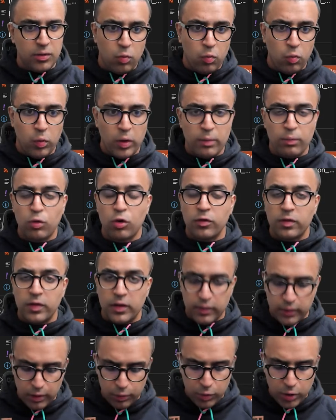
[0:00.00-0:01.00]
One more
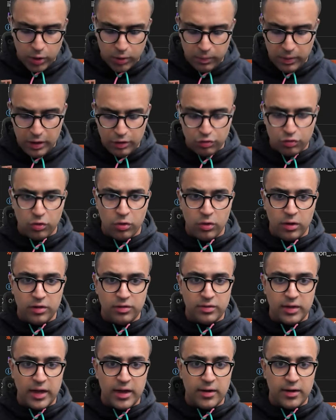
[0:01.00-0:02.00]
thing that I want to make sure
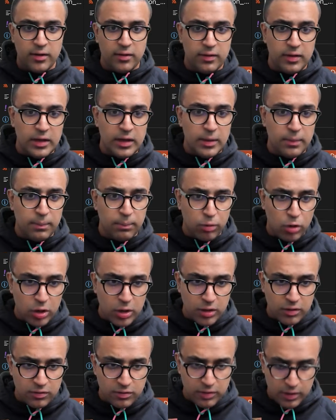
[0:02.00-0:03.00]
is that the
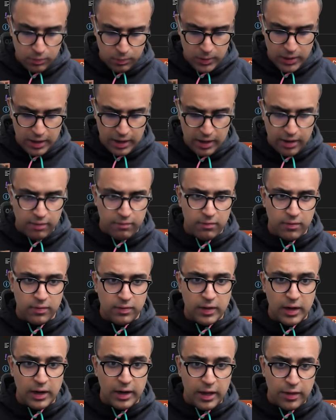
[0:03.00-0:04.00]
products that we have,
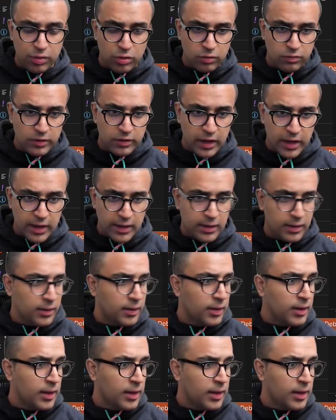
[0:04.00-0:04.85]
the length of that